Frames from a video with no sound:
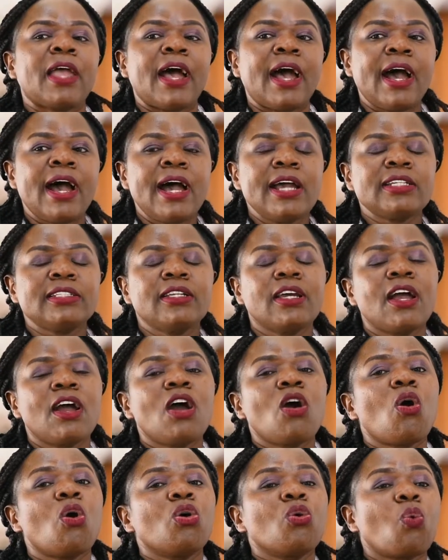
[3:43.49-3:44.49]
And
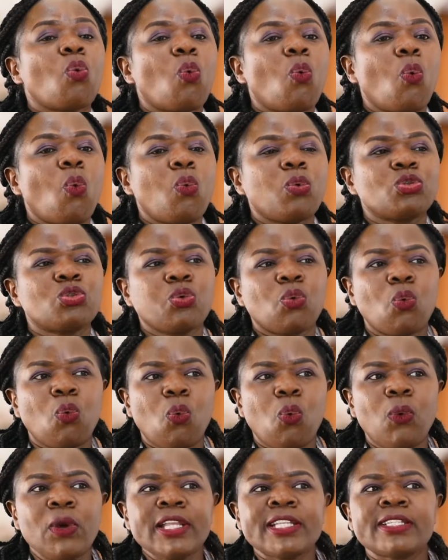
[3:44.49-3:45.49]
to
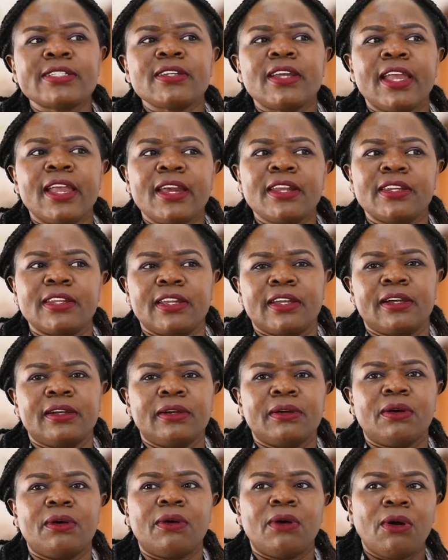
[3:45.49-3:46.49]
which area
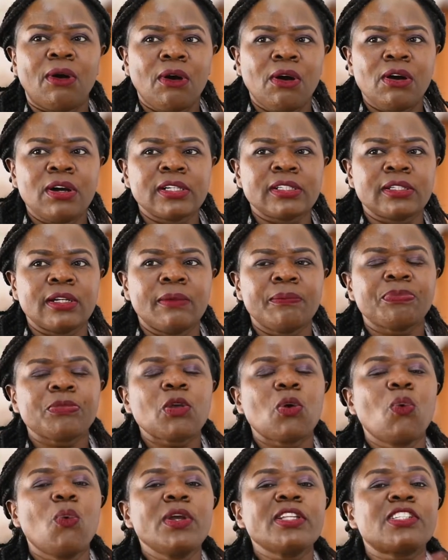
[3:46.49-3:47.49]
or
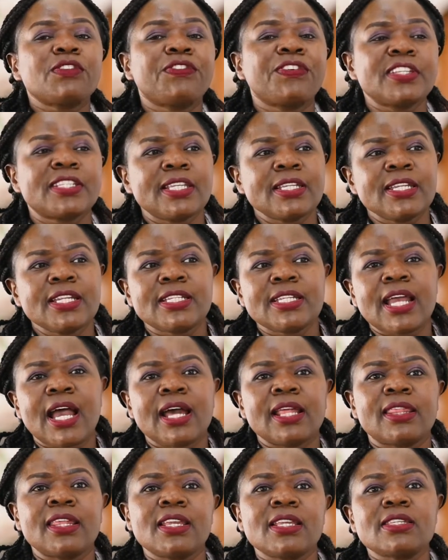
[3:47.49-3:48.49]
which vicinity
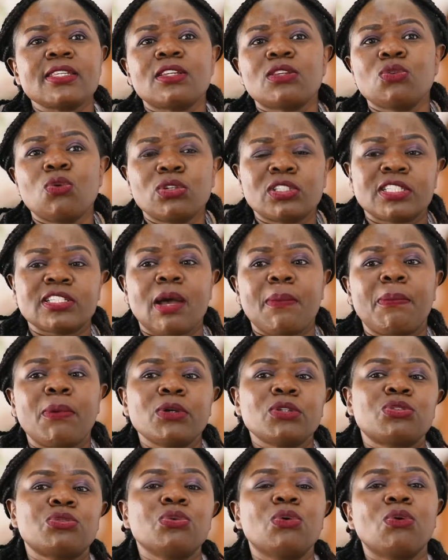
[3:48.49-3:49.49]
are they not
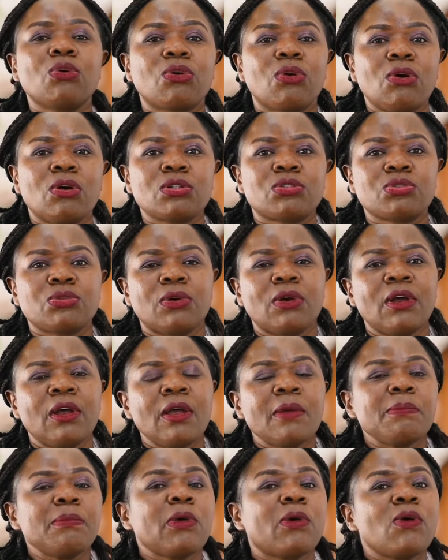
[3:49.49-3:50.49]
supposed to go to?
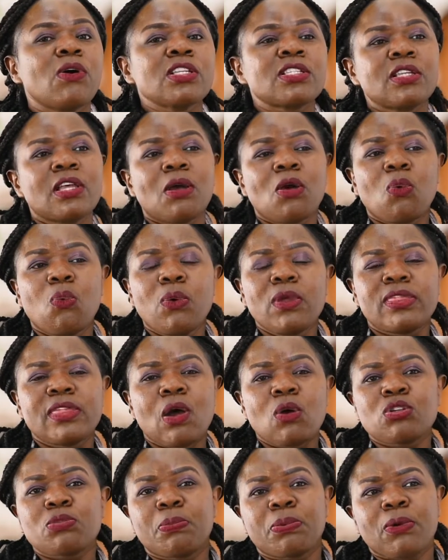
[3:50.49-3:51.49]
Because
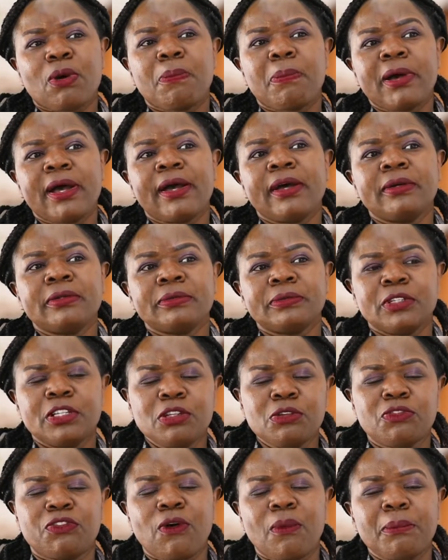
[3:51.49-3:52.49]
without proper
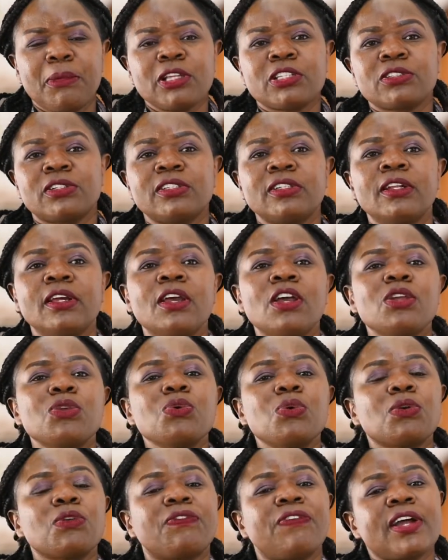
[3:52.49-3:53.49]
information,
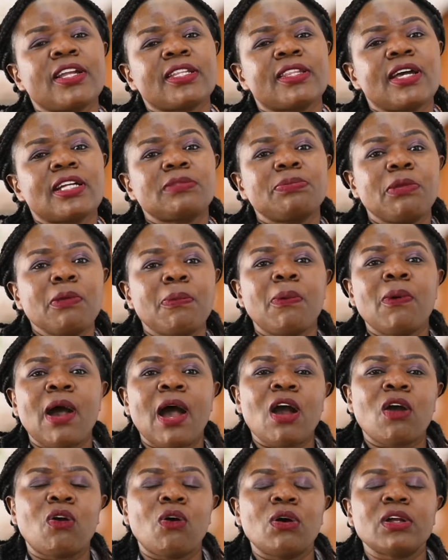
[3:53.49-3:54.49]
you will find that people
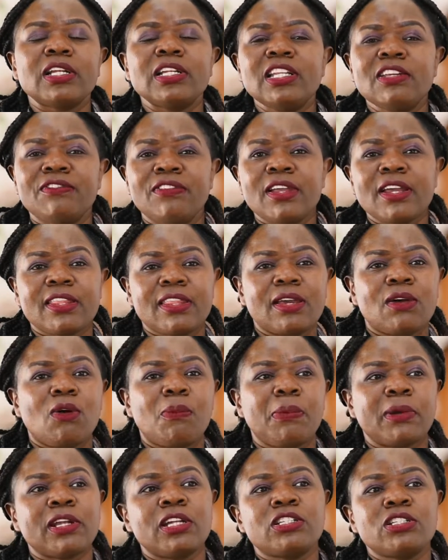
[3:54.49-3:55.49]
are leaving the
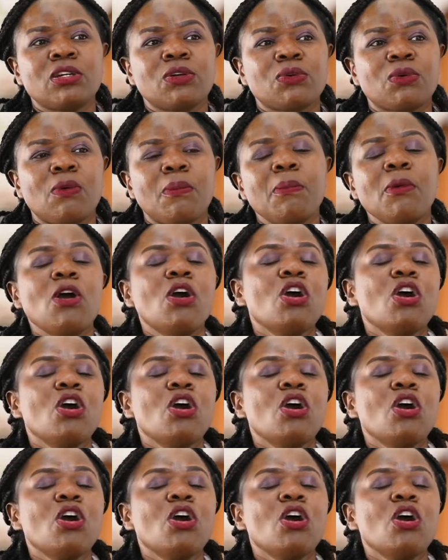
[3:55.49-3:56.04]
operating room,